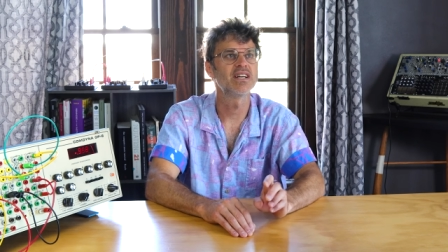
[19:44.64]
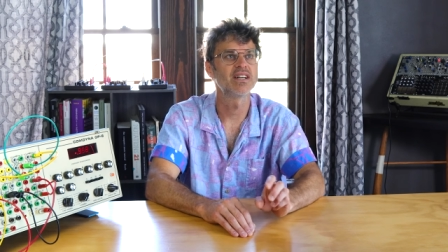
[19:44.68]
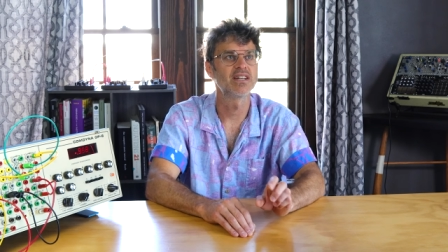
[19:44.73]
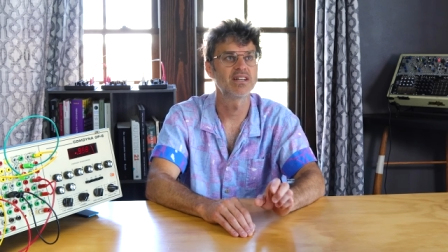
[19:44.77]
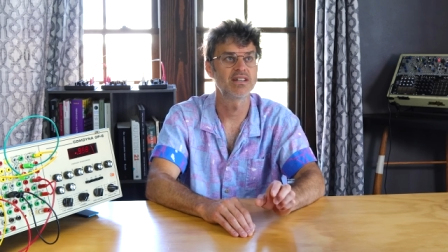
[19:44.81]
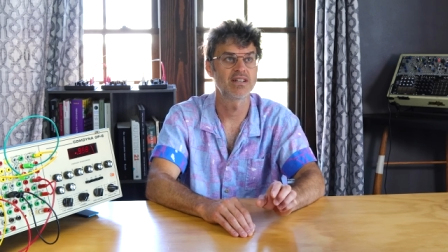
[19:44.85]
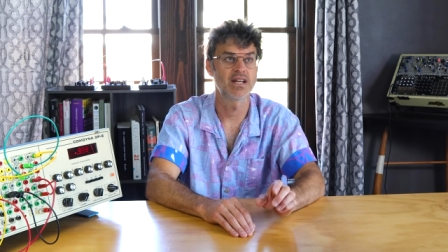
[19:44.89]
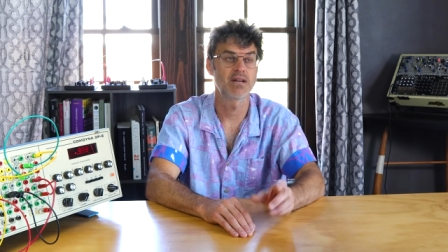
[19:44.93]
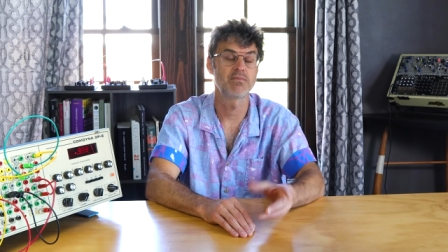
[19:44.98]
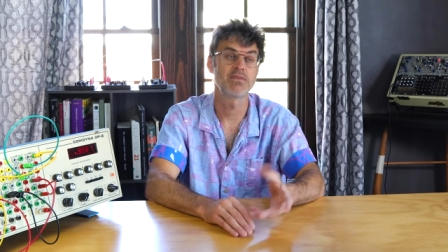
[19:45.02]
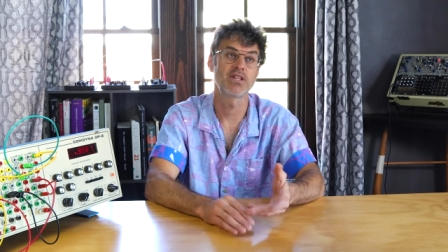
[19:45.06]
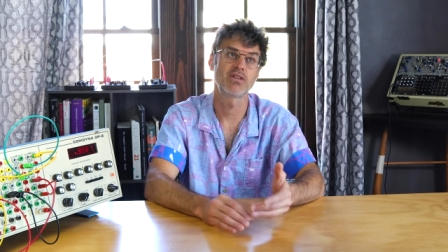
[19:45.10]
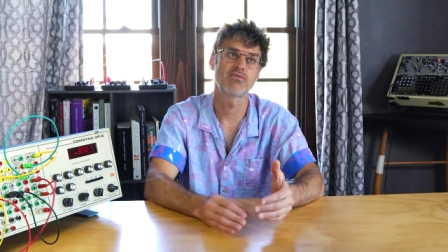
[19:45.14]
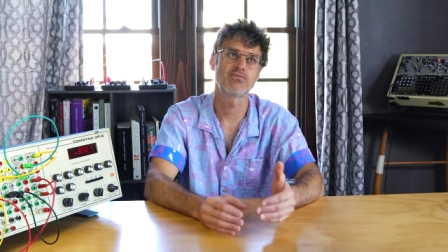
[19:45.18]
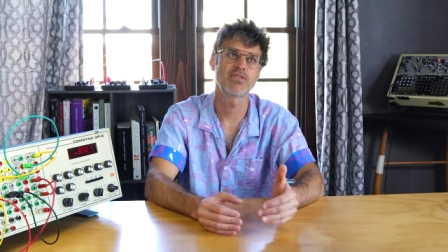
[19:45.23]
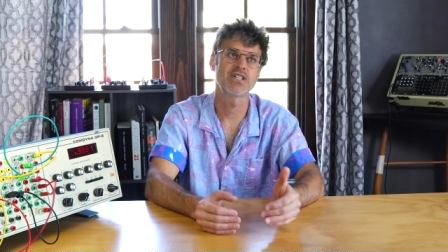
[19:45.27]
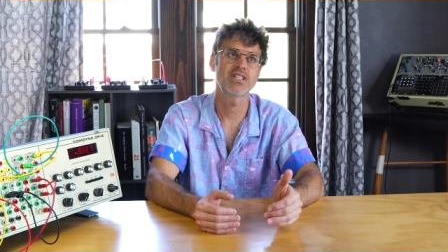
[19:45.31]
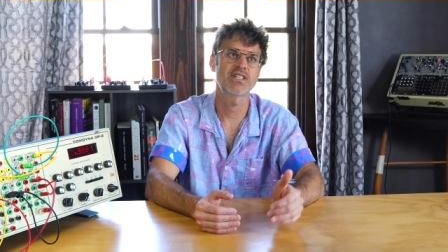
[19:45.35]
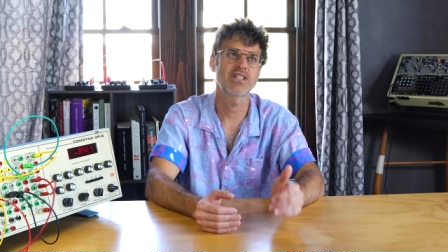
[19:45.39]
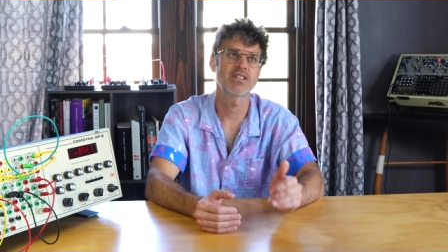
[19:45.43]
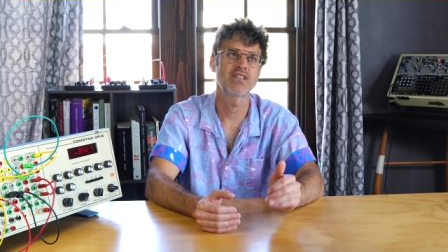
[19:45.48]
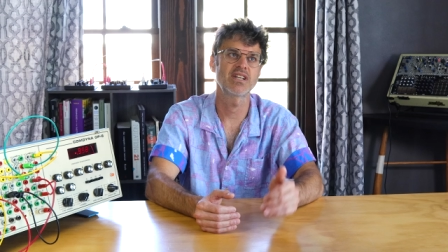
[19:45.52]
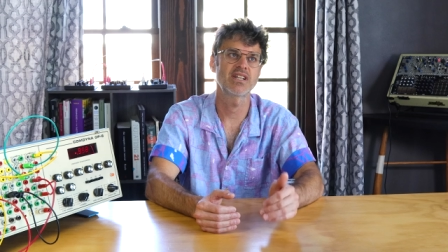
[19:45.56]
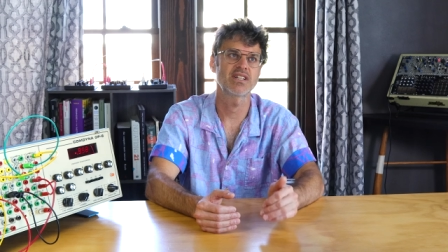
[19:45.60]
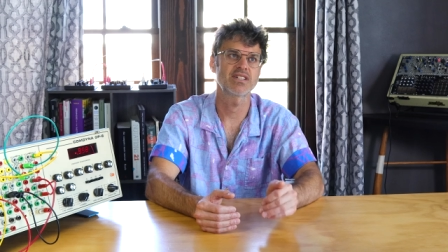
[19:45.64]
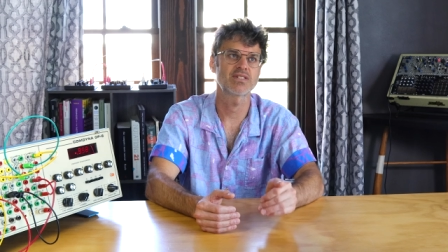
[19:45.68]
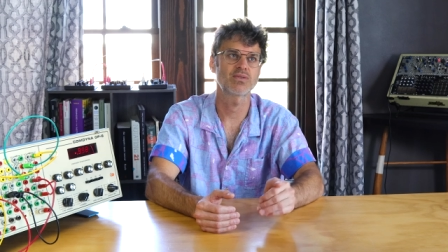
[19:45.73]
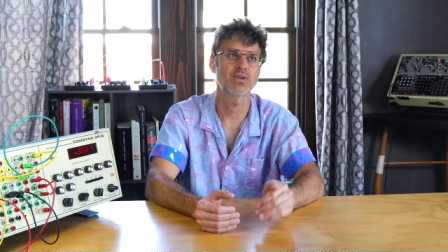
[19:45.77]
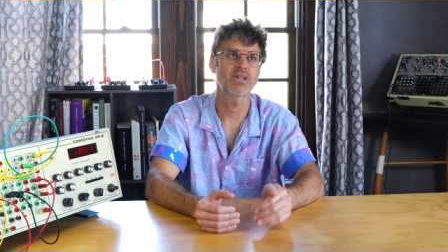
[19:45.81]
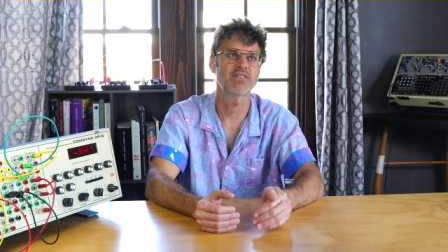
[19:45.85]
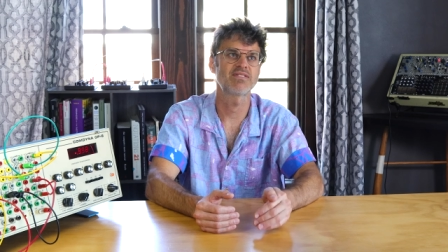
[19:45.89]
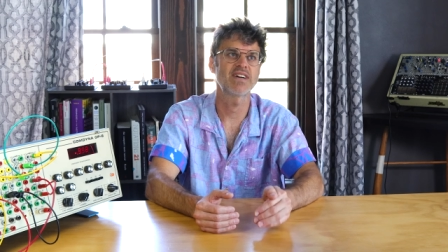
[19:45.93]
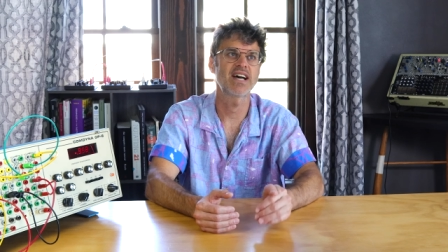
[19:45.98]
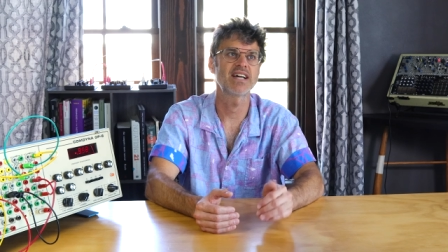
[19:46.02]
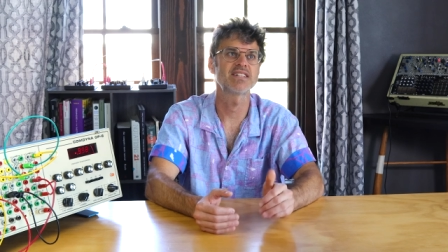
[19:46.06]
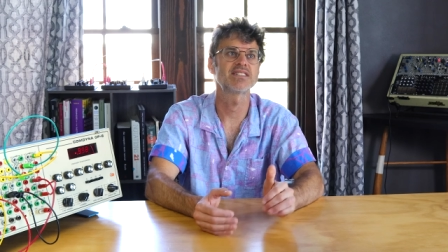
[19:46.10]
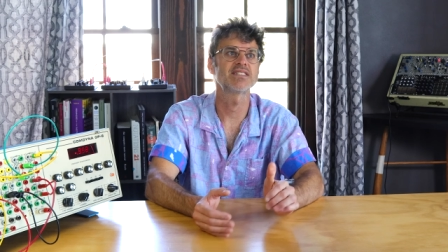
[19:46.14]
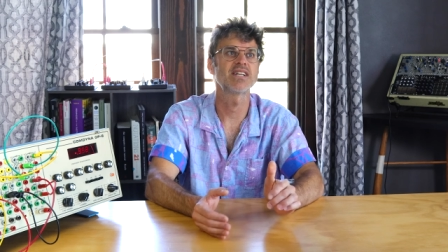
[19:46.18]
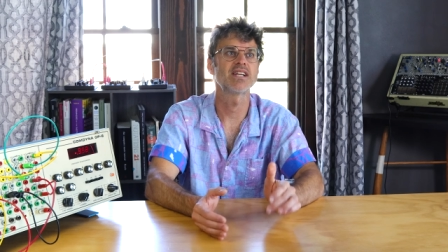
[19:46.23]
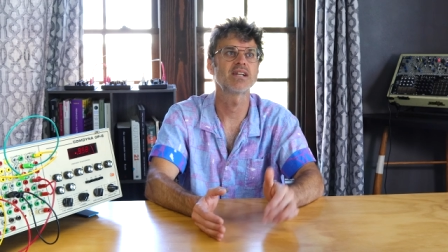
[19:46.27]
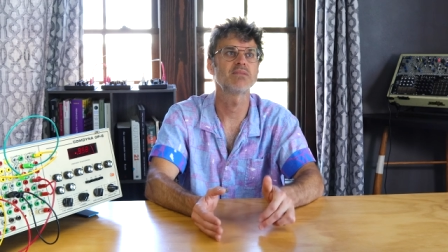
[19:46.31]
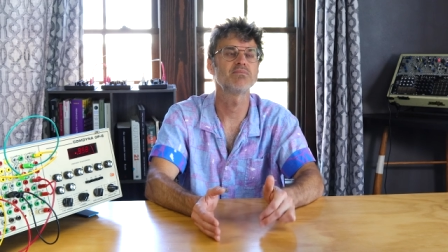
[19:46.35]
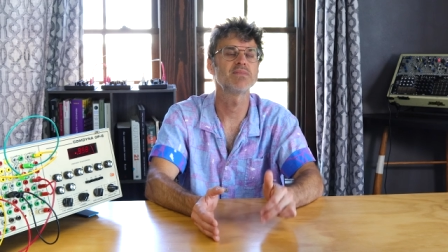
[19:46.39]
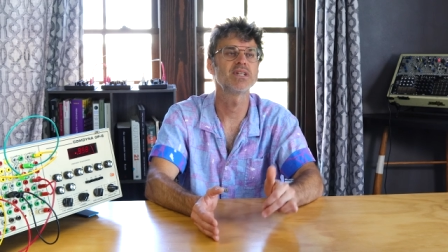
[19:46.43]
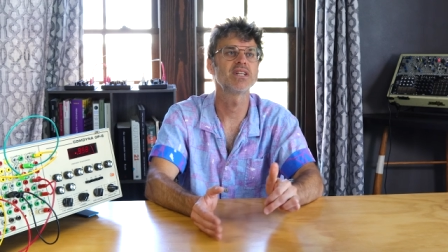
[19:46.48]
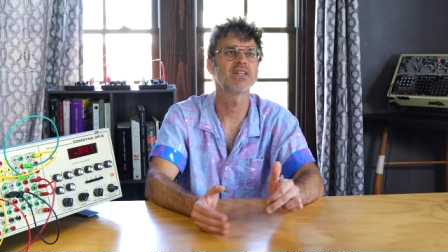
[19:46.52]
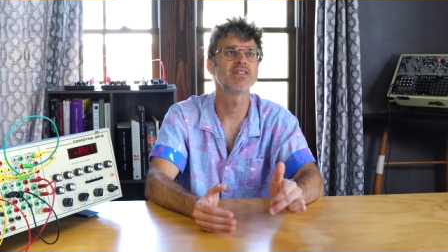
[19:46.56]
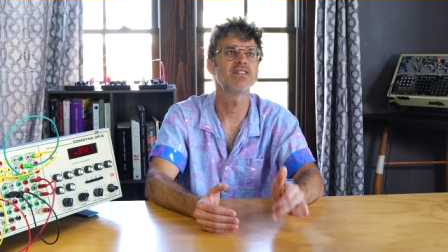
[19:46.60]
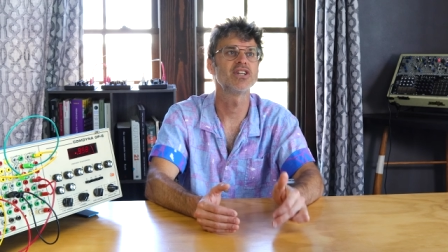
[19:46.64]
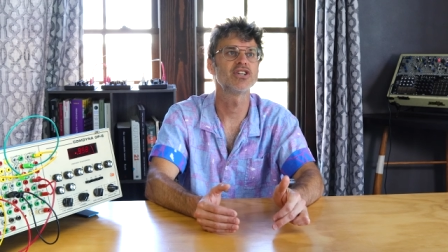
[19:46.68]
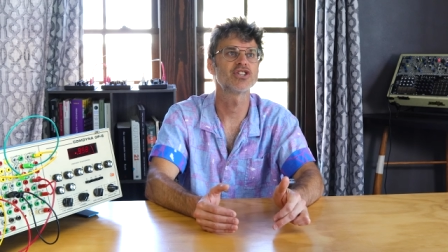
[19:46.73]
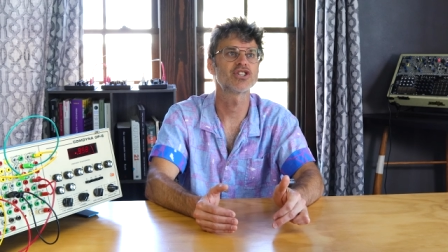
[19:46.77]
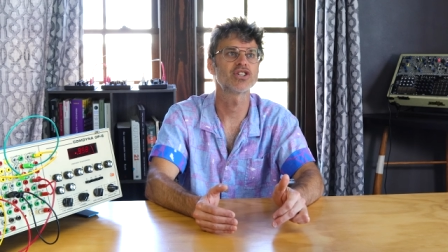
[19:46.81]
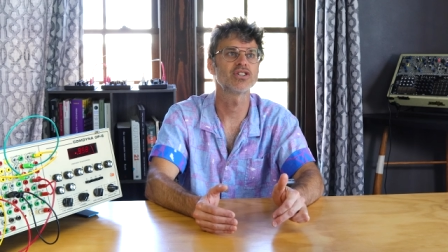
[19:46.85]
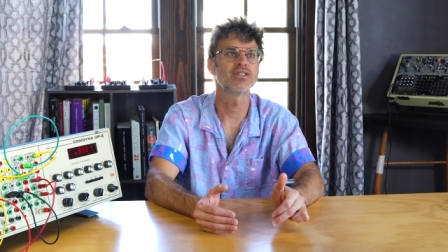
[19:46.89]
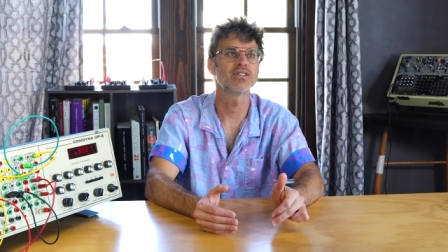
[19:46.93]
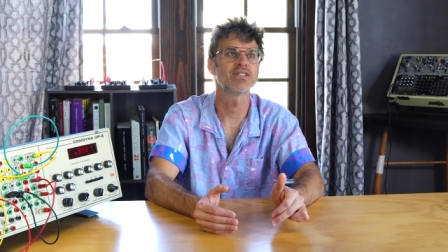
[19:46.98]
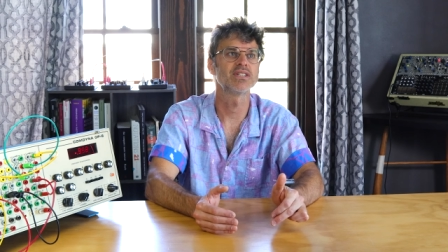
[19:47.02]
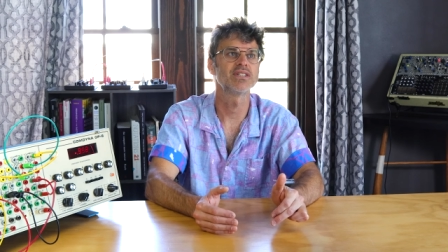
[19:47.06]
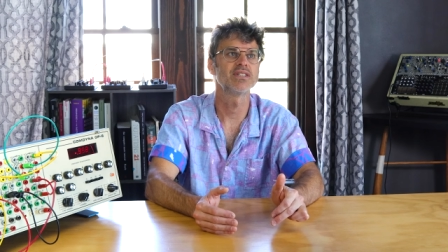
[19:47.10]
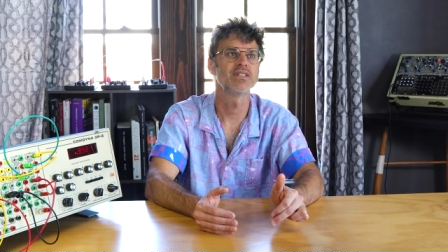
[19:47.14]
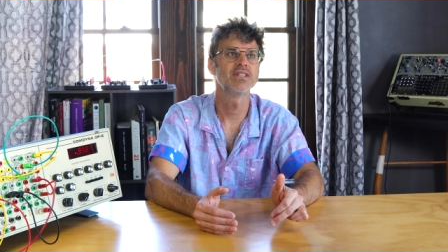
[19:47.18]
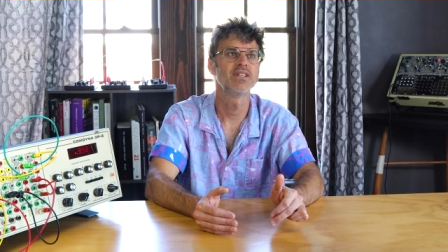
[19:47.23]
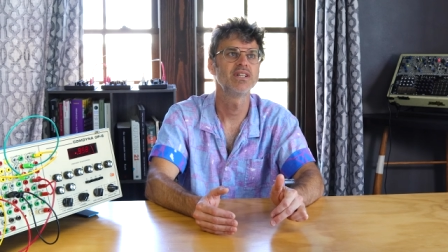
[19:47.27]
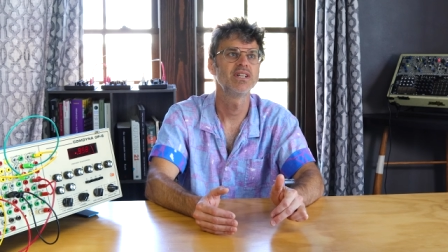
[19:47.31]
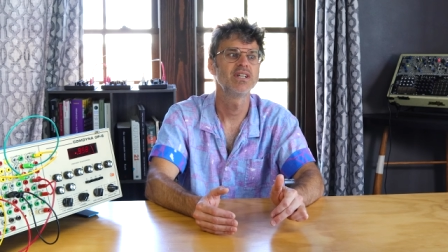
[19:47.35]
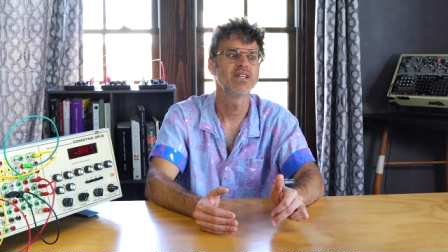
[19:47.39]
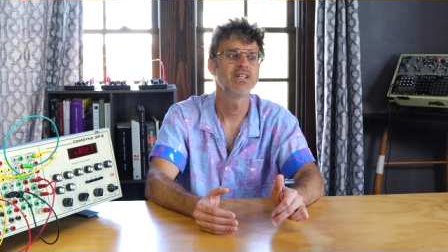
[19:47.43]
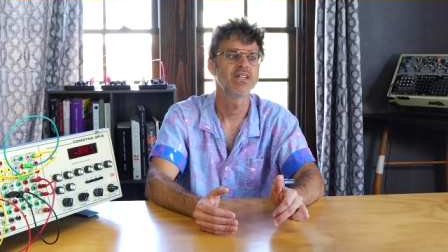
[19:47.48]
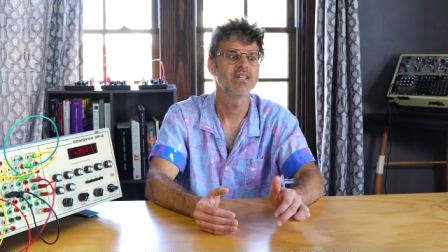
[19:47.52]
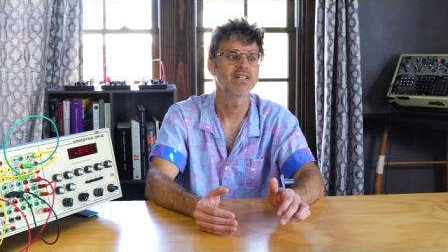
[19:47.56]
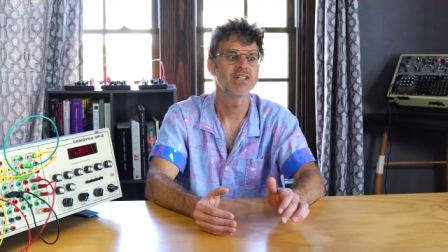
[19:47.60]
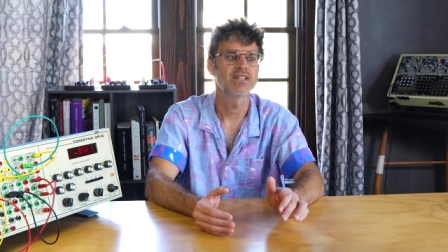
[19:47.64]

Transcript: I mean, the reason that it sort of fascinated me initially